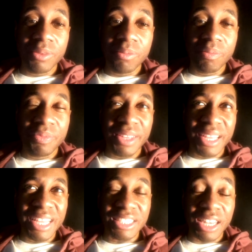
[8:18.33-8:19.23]
his
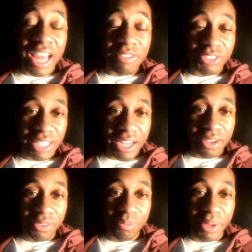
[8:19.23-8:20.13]
lifestyle
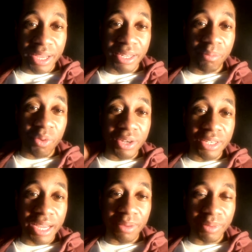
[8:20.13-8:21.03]
being in more depth.
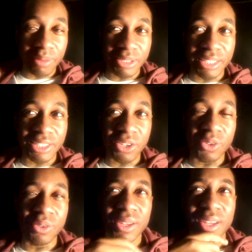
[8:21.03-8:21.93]
And I was like, so
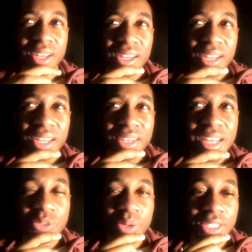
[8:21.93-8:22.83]
that's what
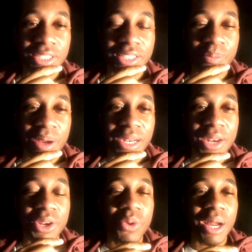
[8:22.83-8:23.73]
this is about. I knew I
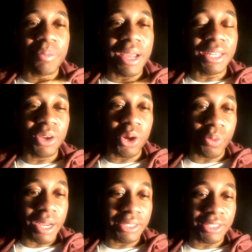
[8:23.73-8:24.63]
made the correct
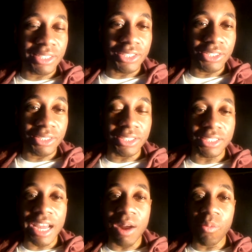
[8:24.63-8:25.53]
decision to stop
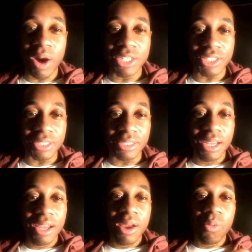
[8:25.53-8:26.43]
watching
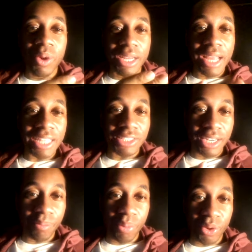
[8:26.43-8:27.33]
when it got to that
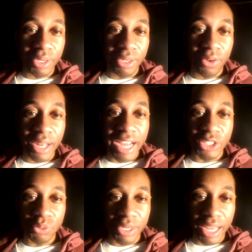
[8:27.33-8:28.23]
point on the actual
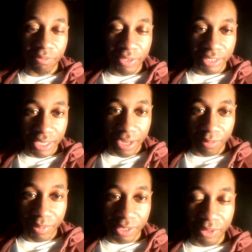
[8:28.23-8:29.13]
Netflix
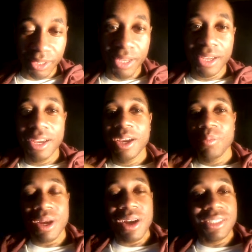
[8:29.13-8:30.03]
documentary
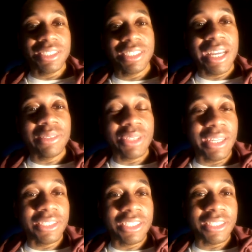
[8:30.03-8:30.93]
because it seems like they
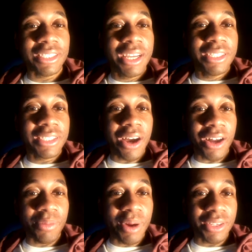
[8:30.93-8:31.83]
just talk
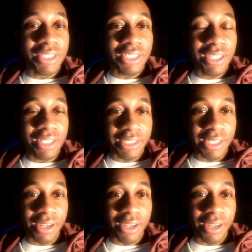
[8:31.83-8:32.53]
about the silly stuff